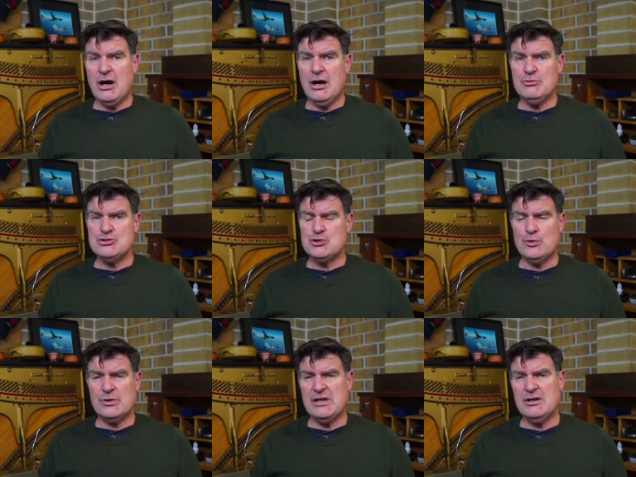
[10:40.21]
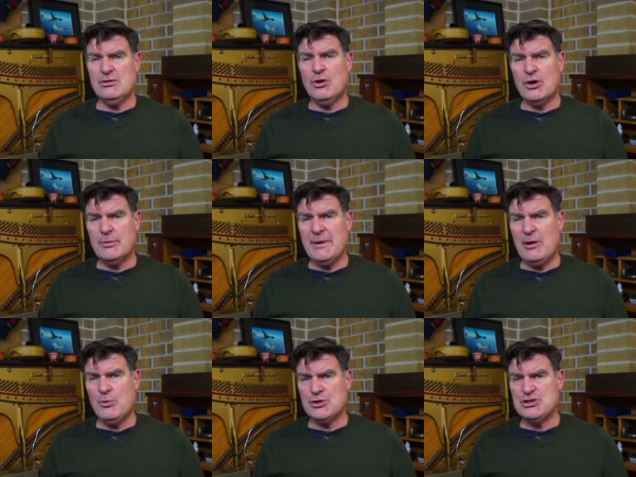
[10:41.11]
I was talking a lot
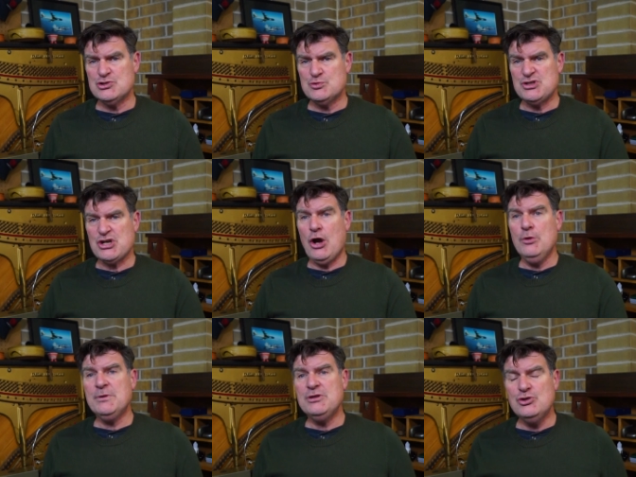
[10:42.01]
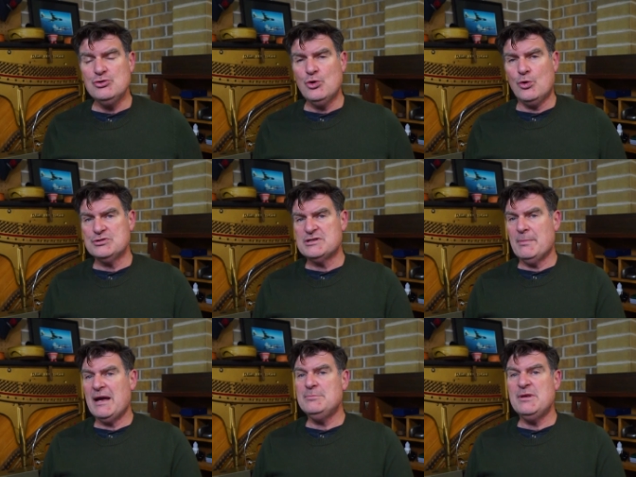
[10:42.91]
about watches which opened new doors and
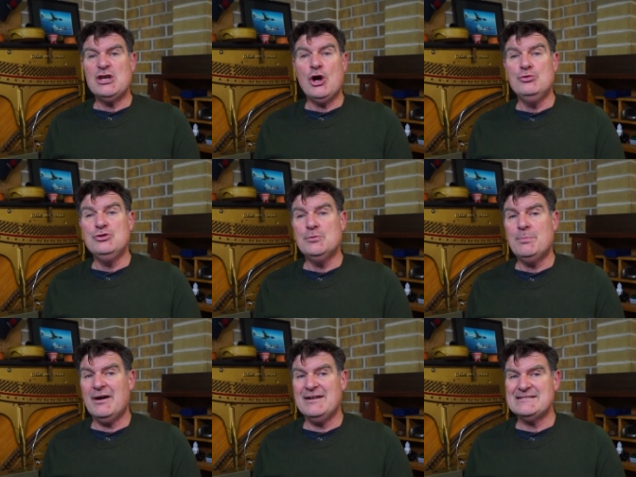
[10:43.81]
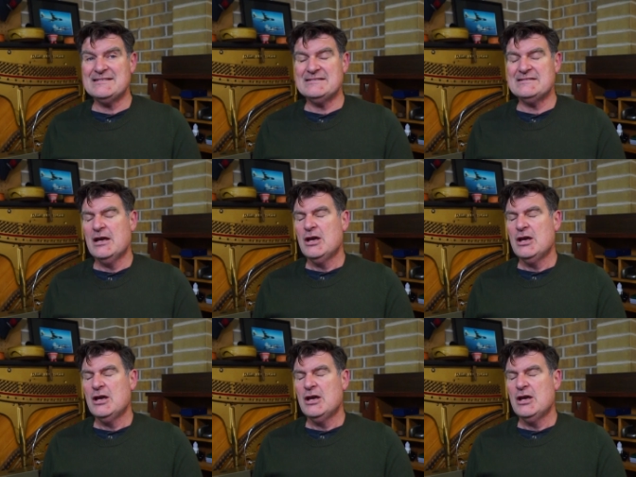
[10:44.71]
made me go new places